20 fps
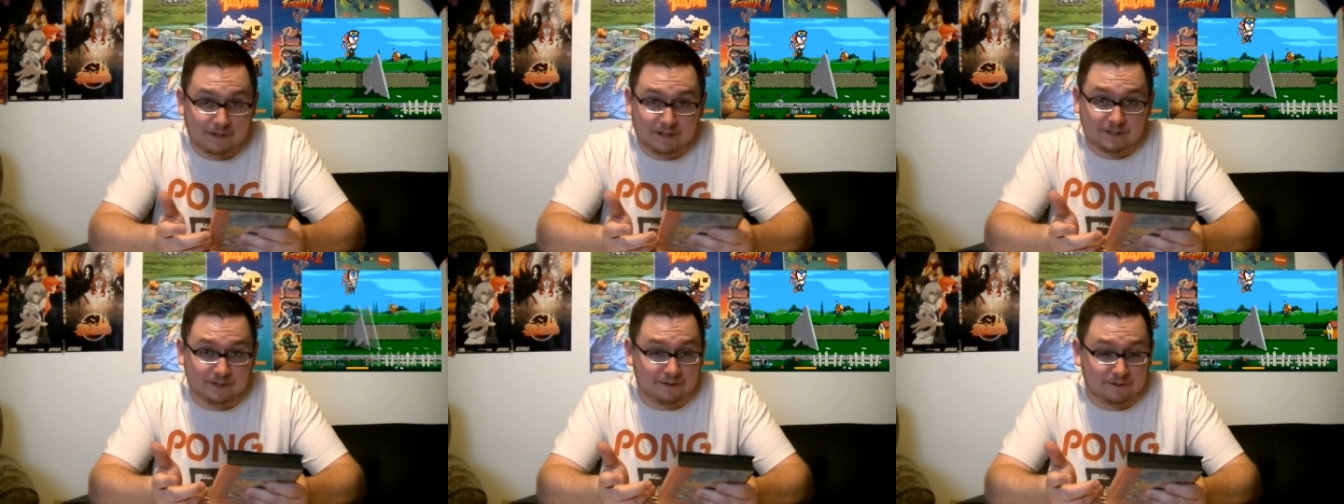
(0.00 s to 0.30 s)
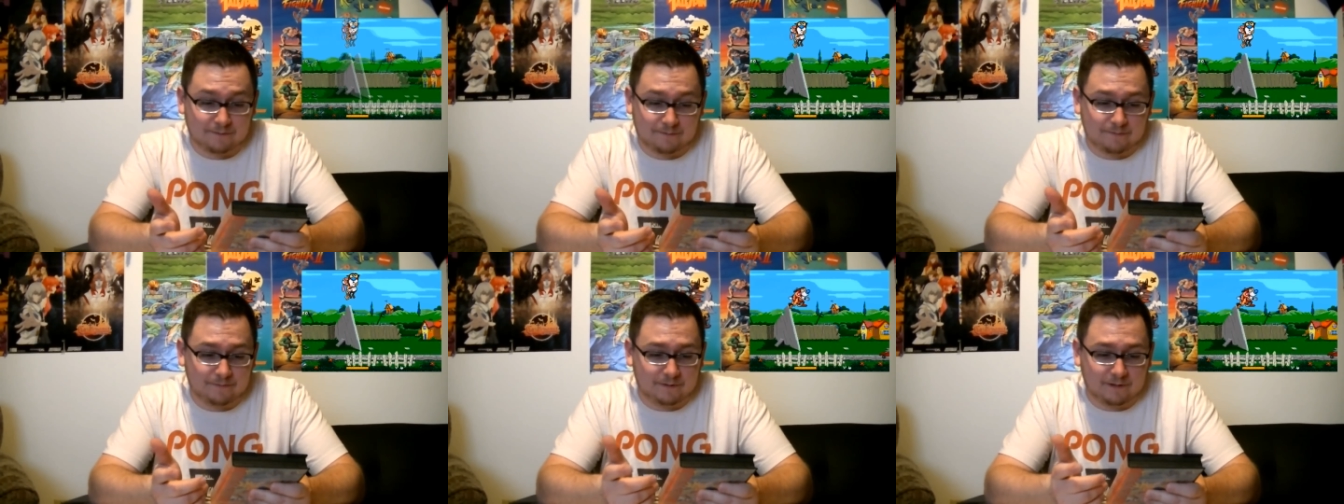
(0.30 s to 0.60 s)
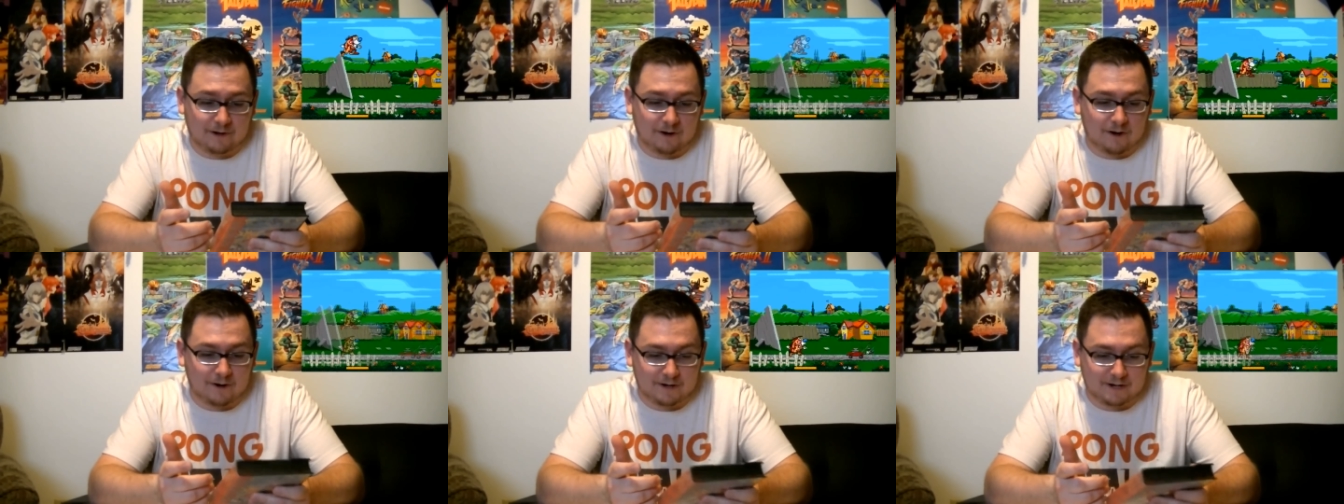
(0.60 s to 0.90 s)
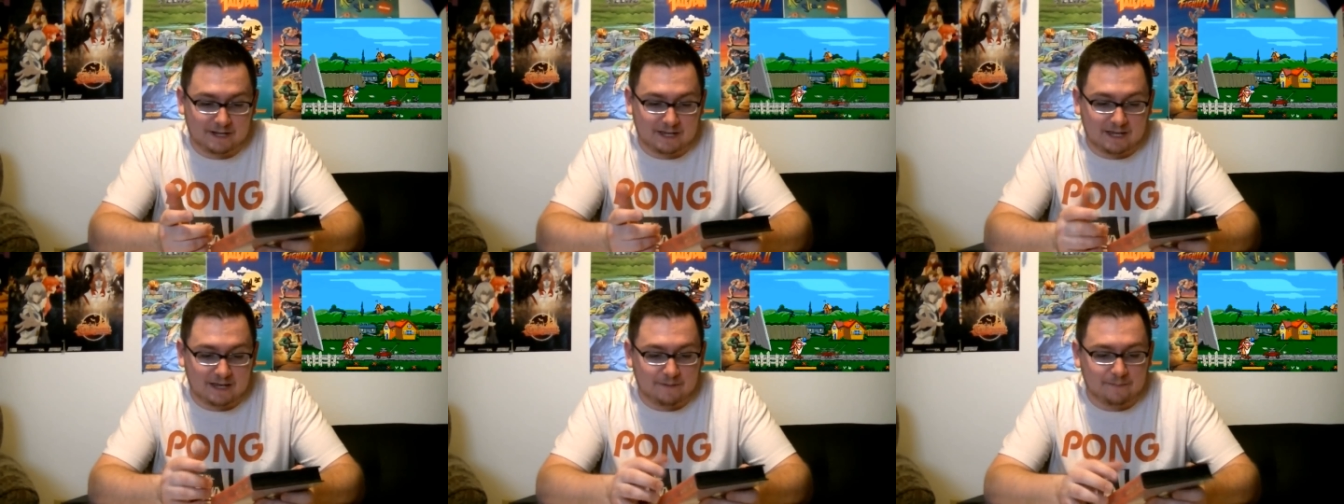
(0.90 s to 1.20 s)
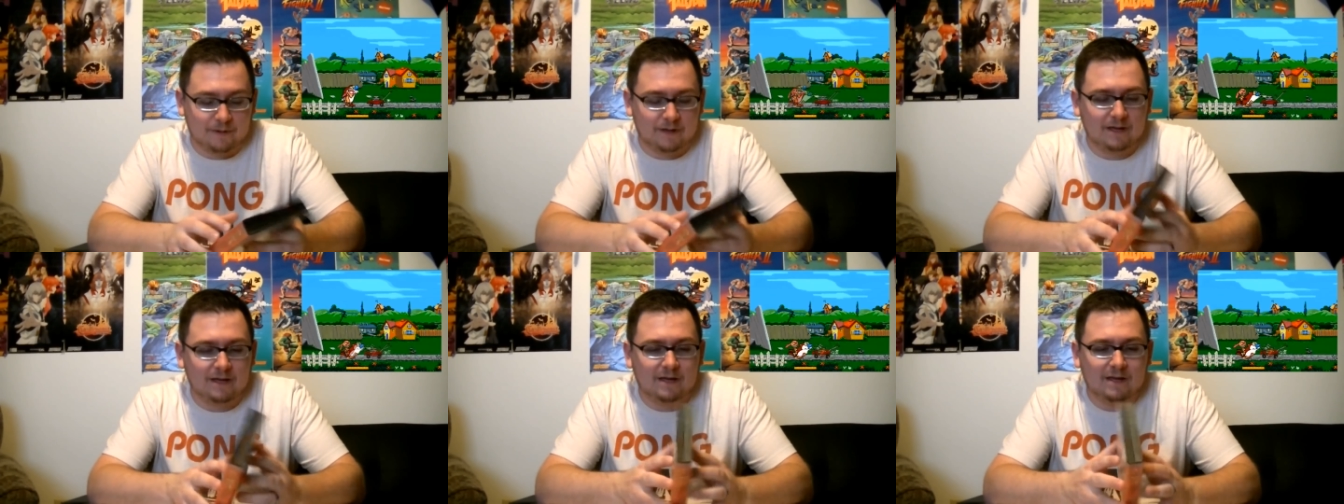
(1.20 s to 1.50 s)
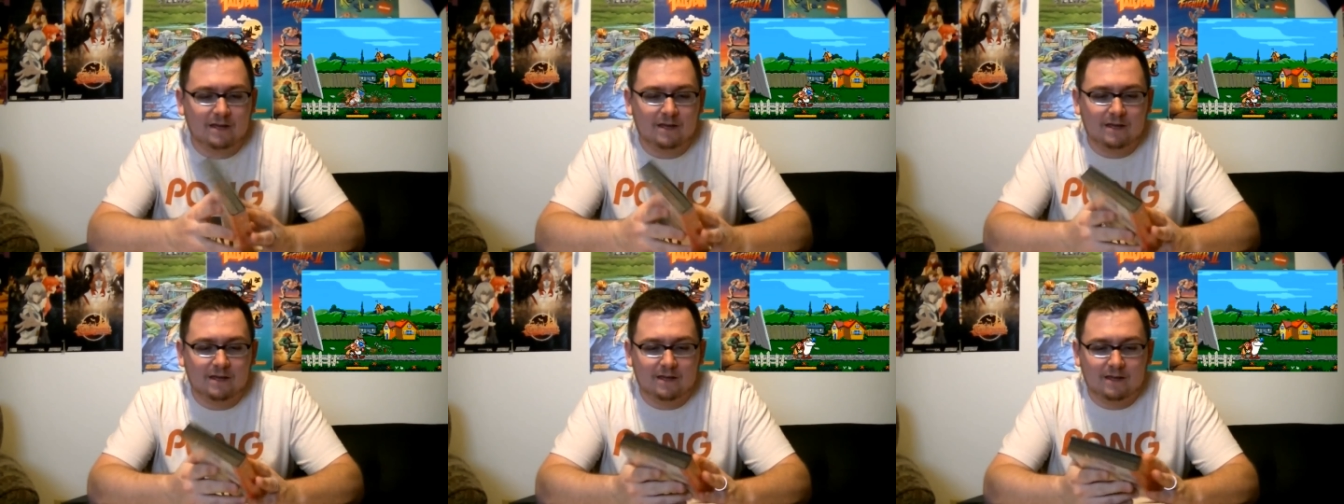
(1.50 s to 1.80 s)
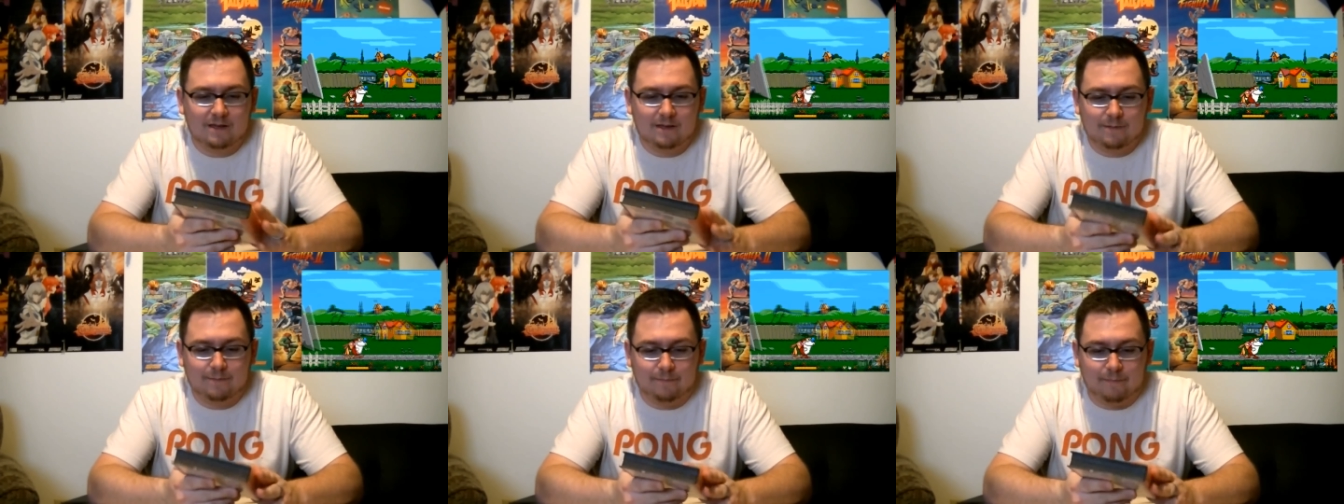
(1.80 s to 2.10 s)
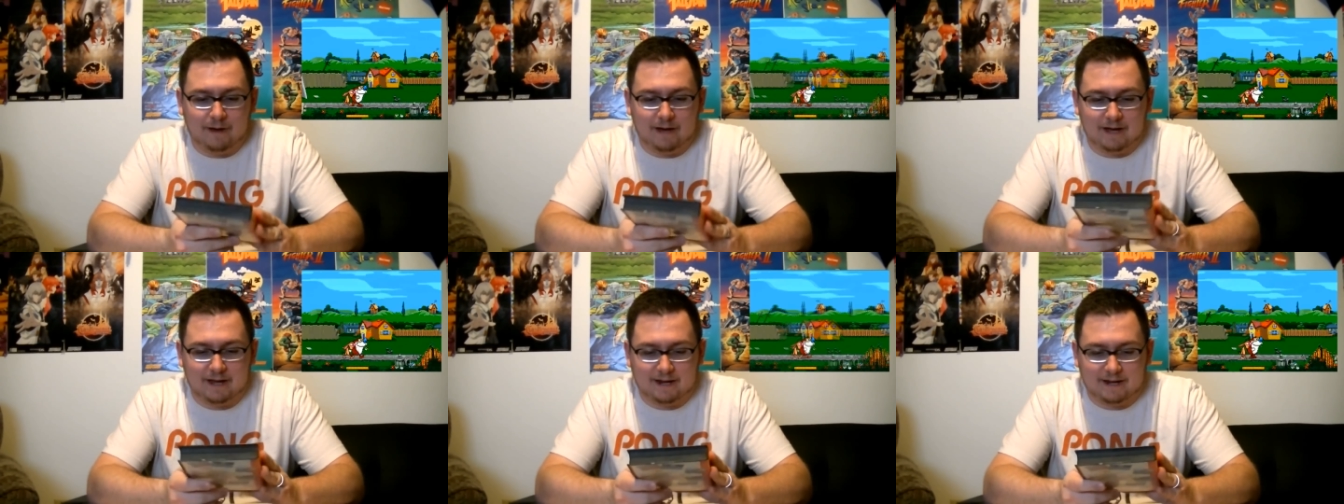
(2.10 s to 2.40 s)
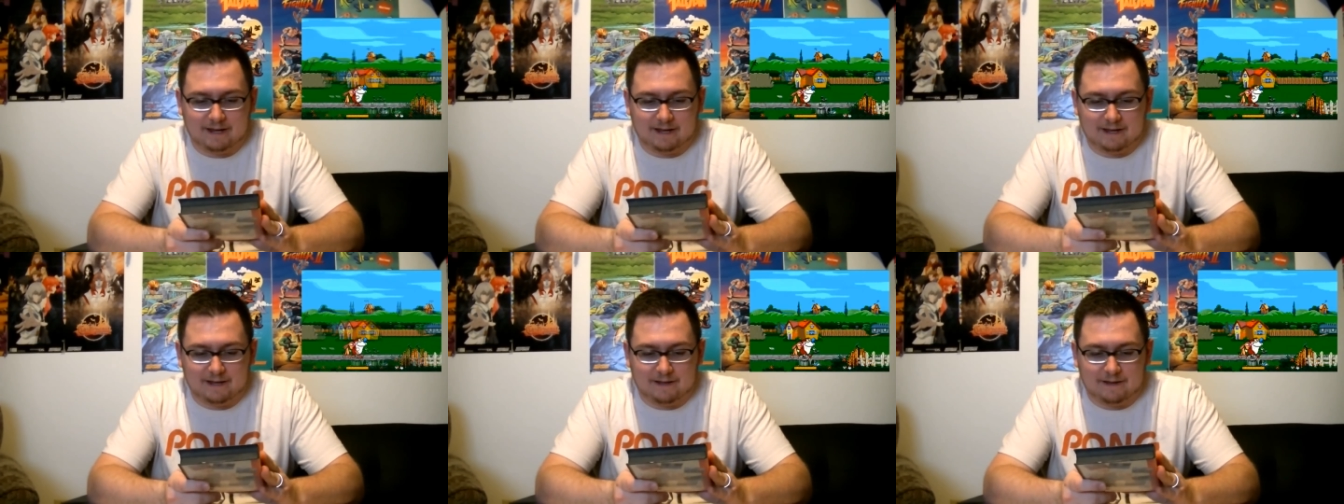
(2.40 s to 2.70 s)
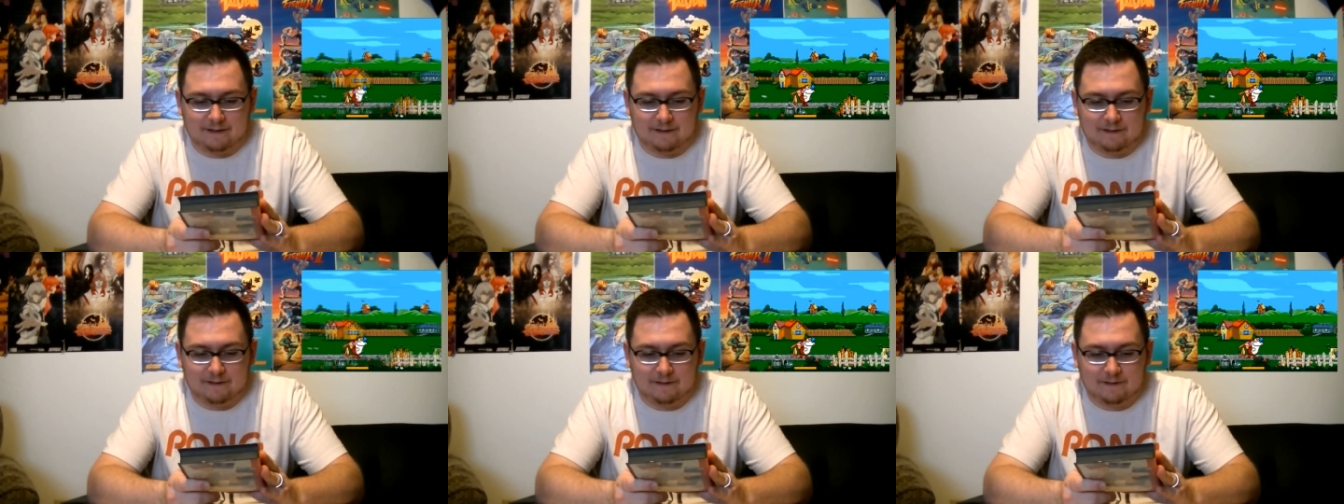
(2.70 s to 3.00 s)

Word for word: because they're they're hard to keep. But uh,